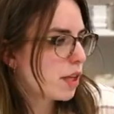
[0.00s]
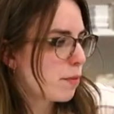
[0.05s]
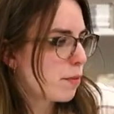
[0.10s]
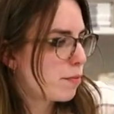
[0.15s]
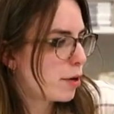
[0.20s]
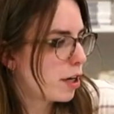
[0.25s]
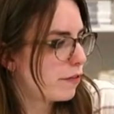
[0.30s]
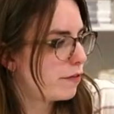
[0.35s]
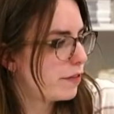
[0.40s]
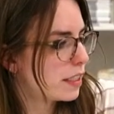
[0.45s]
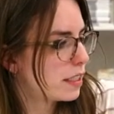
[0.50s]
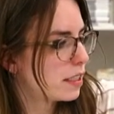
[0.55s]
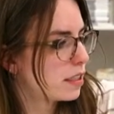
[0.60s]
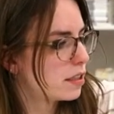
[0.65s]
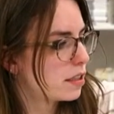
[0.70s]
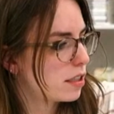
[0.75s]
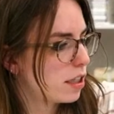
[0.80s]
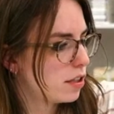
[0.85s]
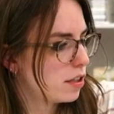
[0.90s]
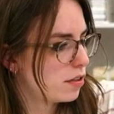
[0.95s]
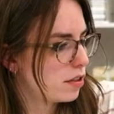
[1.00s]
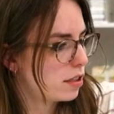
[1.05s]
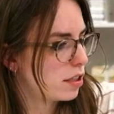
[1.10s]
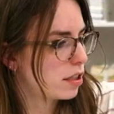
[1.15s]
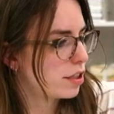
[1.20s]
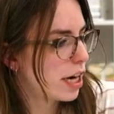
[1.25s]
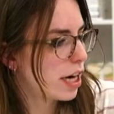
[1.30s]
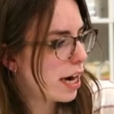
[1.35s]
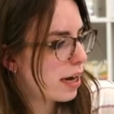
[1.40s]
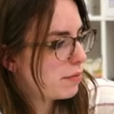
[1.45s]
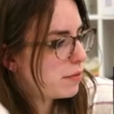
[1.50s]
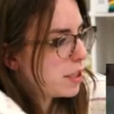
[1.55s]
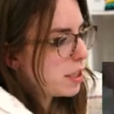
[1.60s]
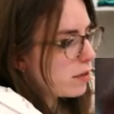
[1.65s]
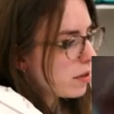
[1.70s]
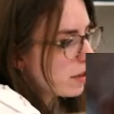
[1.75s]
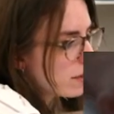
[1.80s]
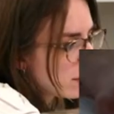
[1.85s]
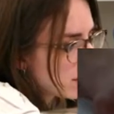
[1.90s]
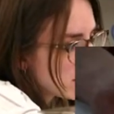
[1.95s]
Perfect excuse to grab
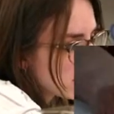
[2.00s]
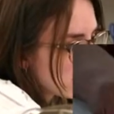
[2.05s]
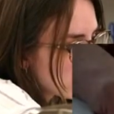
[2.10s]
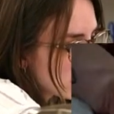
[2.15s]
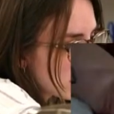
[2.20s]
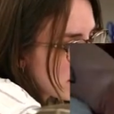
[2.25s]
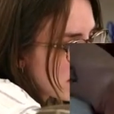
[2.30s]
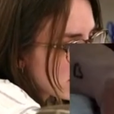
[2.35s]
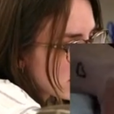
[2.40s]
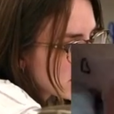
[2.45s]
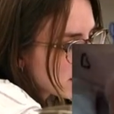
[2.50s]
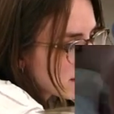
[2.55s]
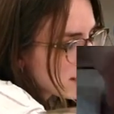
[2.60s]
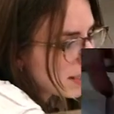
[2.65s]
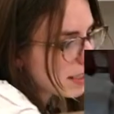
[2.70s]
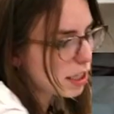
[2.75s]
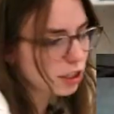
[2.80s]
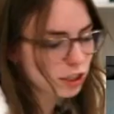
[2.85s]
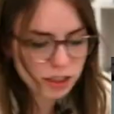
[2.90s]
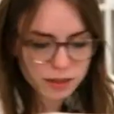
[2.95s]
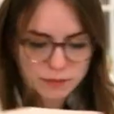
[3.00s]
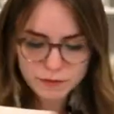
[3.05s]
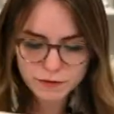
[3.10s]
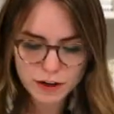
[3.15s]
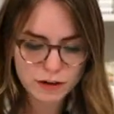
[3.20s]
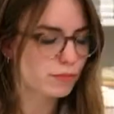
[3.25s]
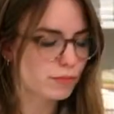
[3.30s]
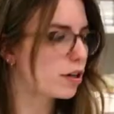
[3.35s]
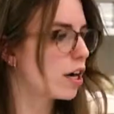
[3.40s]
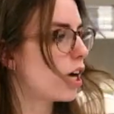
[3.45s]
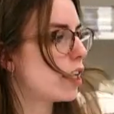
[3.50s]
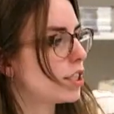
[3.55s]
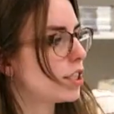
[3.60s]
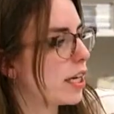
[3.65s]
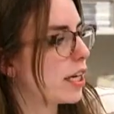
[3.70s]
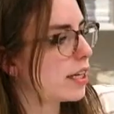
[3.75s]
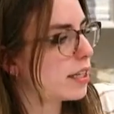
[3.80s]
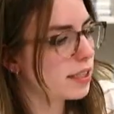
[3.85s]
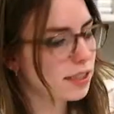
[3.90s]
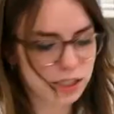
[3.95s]
202, you guys, and stitch some fun
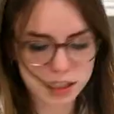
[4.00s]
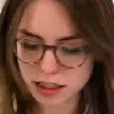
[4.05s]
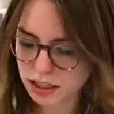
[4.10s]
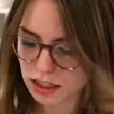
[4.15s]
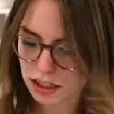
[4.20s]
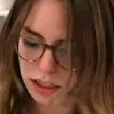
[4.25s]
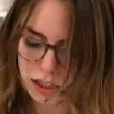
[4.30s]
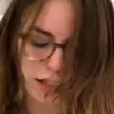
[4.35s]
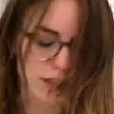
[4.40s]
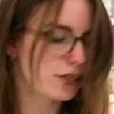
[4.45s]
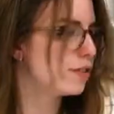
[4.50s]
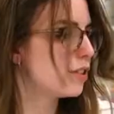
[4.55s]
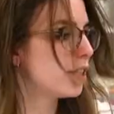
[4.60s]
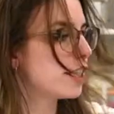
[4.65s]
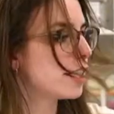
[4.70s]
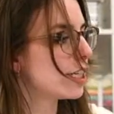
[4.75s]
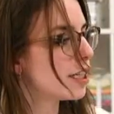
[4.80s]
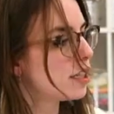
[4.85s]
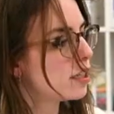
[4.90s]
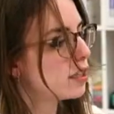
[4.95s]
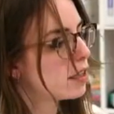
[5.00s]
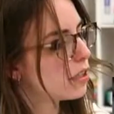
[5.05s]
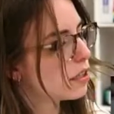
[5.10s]
projects into the new year.